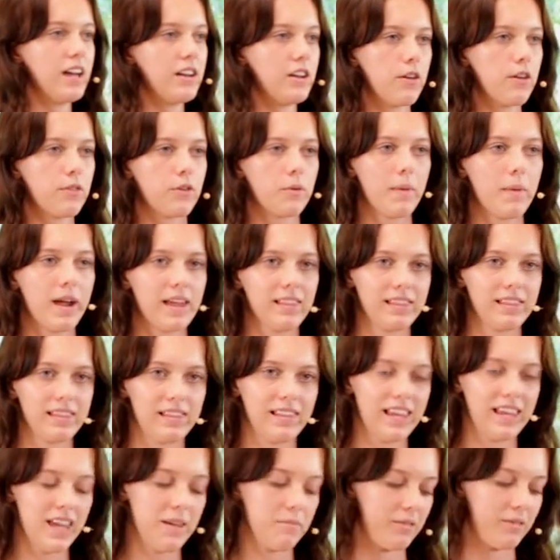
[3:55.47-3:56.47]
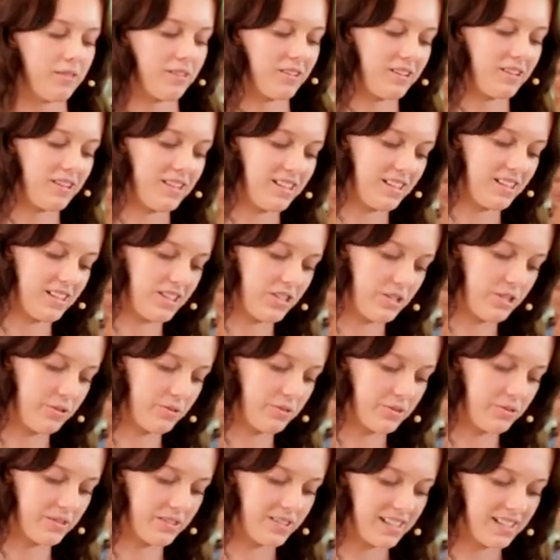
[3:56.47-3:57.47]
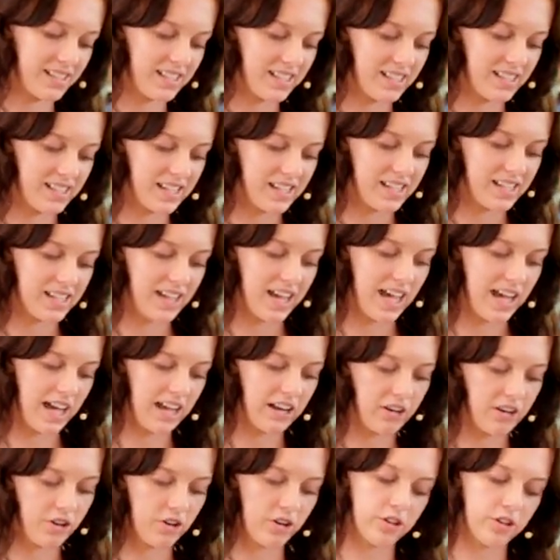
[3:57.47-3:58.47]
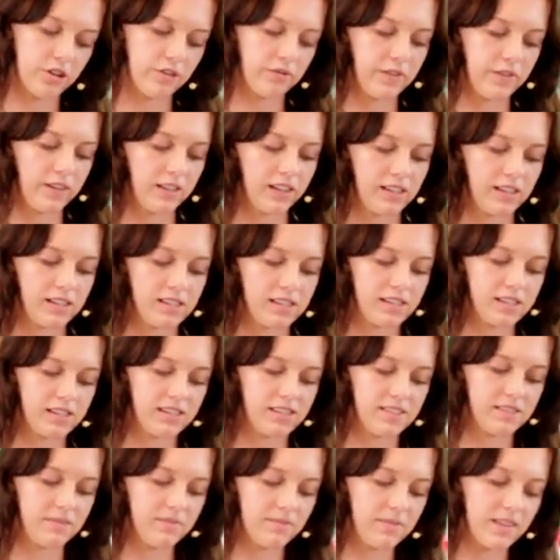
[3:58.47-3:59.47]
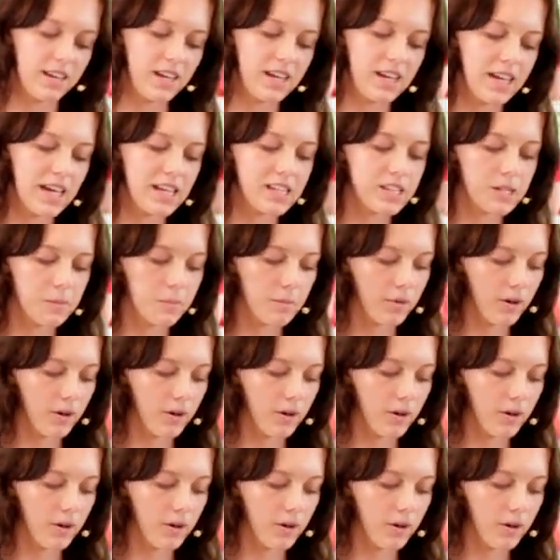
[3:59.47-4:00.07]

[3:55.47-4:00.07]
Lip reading: another might label you and hurt your feelings. It's a